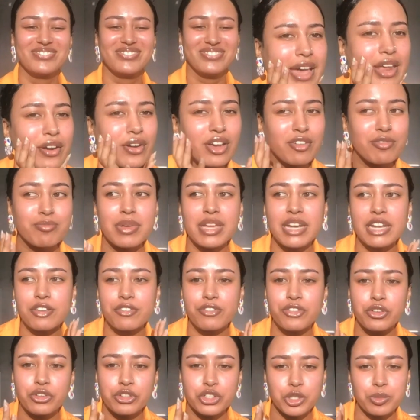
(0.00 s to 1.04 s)
I don't have many
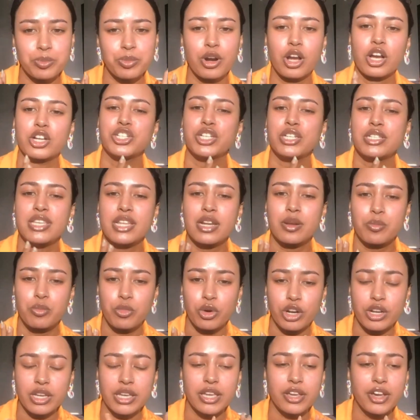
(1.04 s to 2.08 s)
future projects that I'm
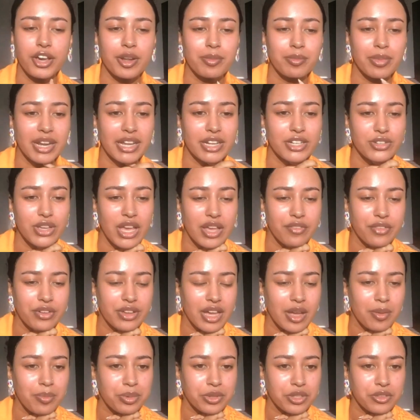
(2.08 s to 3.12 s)
working on, but I do have a
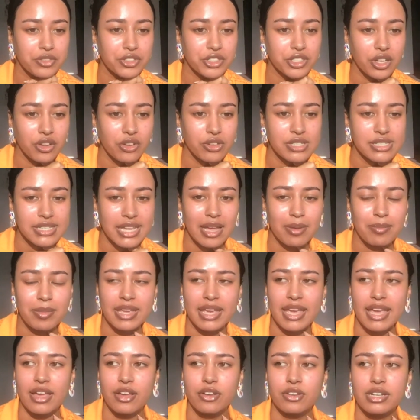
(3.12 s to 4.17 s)
couple of shows
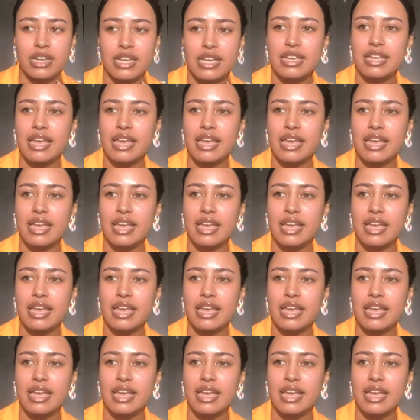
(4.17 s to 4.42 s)
coming out.